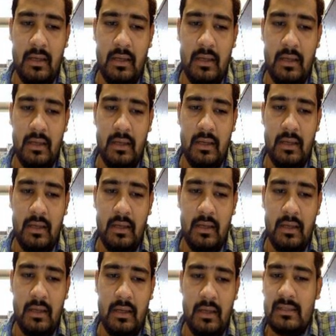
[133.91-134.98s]
So as far
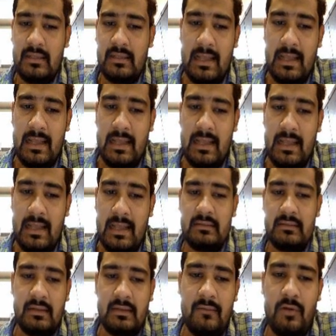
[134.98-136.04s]
as the salaries are
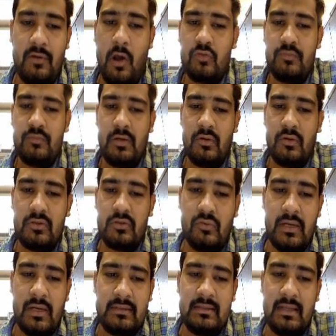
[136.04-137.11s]
concerned, for Ausbildung
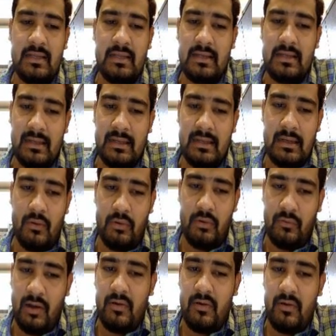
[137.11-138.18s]
students, they are getting around
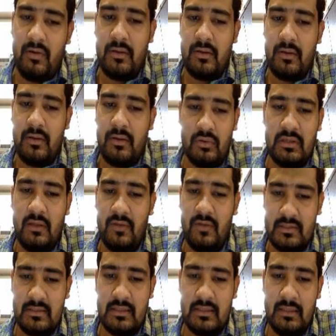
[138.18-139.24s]
1200 euros in the
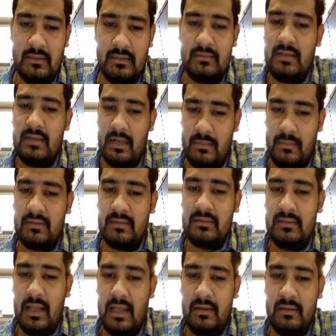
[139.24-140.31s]
first year. These are the monthly
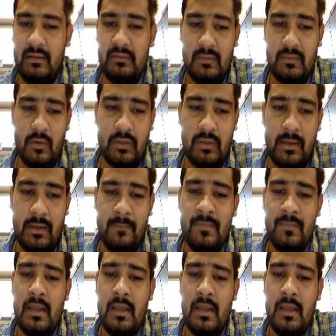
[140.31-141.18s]
salaries. Okay.